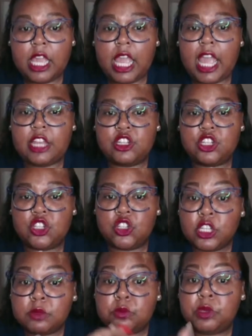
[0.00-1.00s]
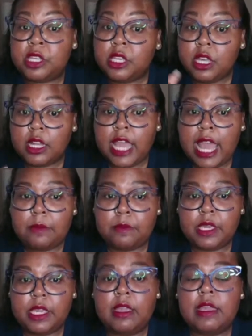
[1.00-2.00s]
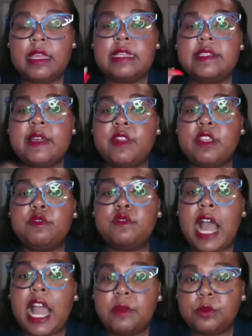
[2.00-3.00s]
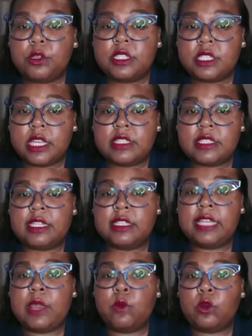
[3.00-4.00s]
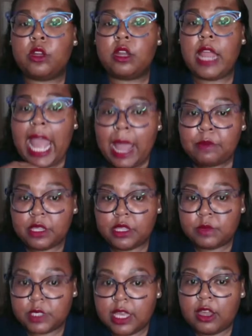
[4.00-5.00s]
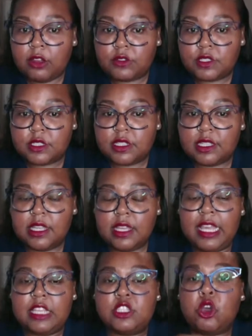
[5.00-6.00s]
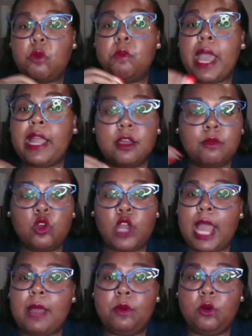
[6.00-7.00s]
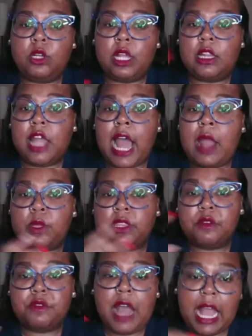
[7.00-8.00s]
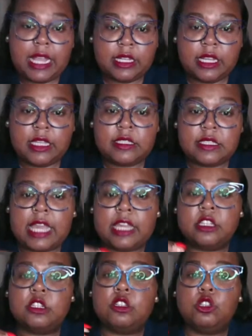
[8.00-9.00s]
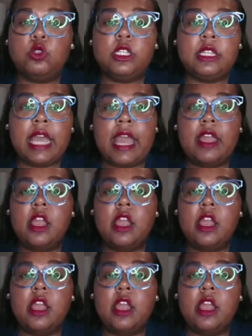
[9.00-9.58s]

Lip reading: and should be unhappy, 75% said that they were happy themselves. So Beckham grappled a lot with the findings and concluded that